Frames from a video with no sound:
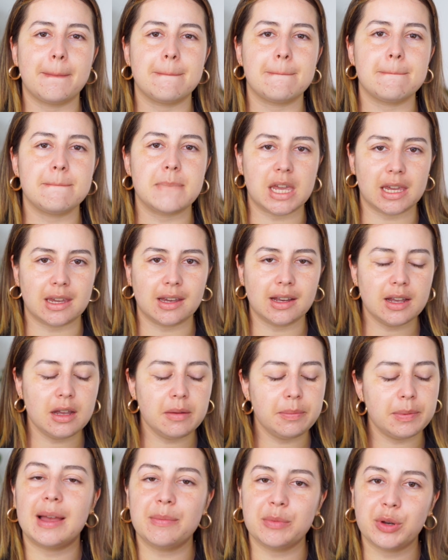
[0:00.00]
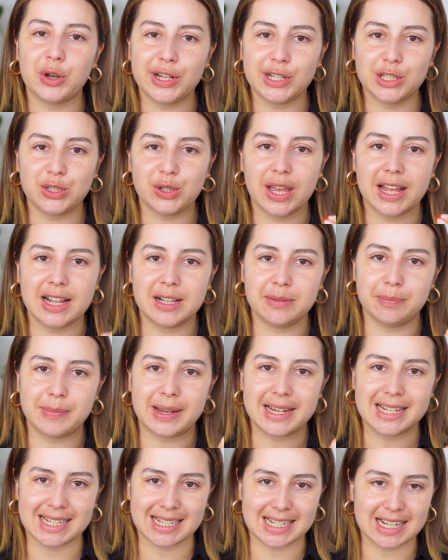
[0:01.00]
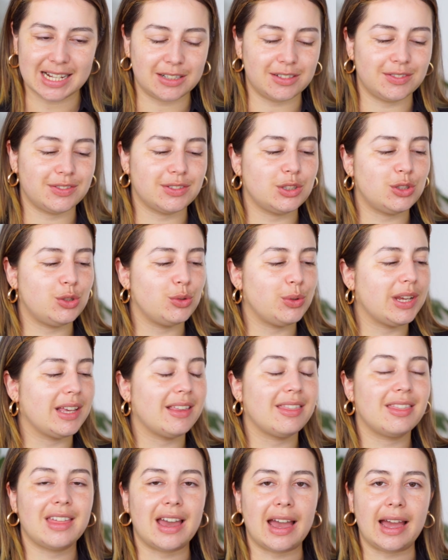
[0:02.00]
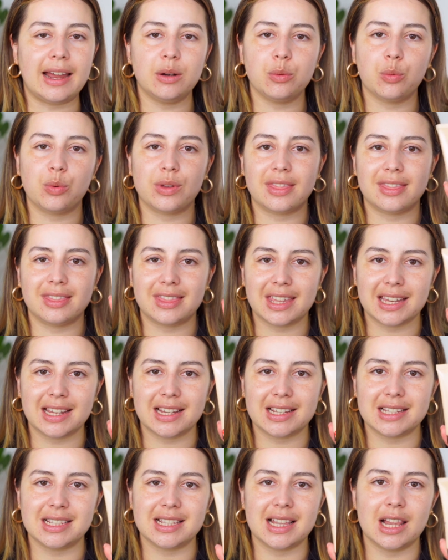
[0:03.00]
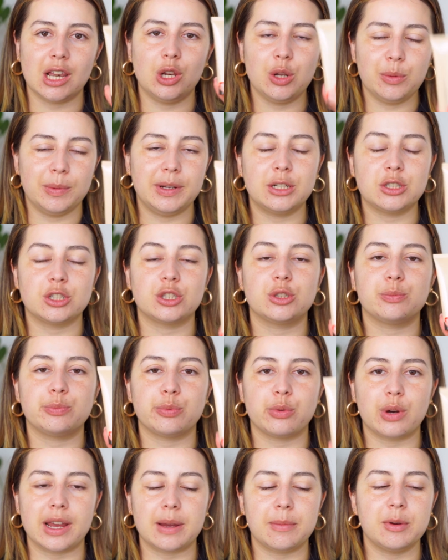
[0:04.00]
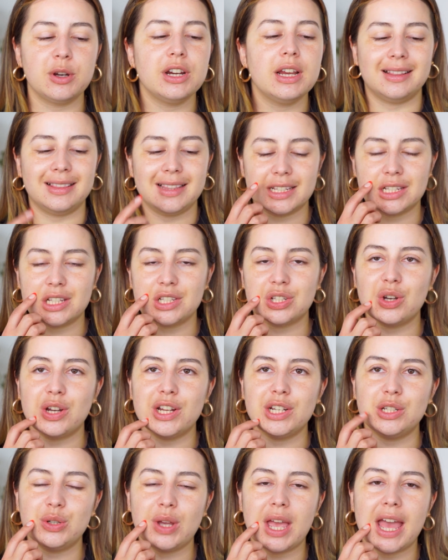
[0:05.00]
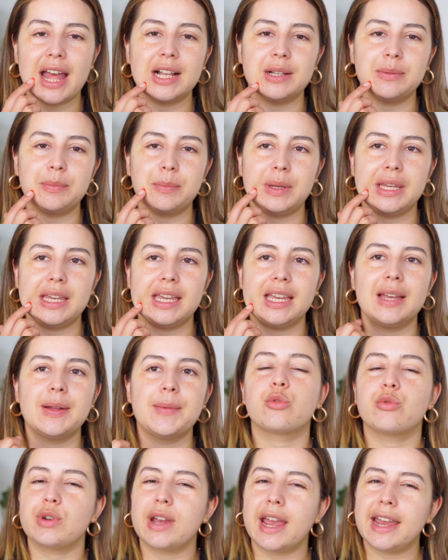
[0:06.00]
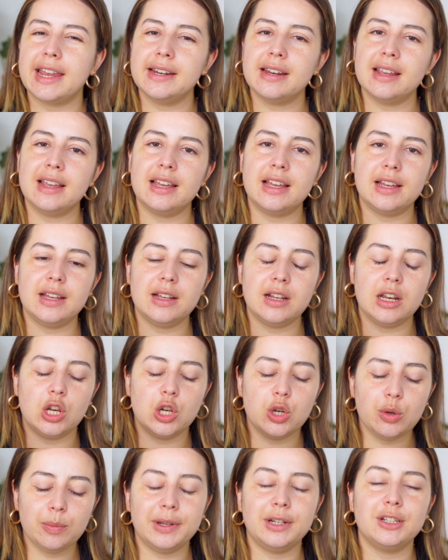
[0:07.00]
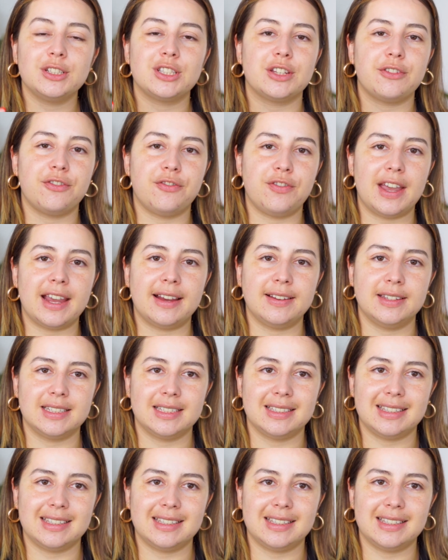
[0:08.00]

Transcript: makeup. I'm going to help myself doing that with this luminous primer. This is going to help me create a luminous effect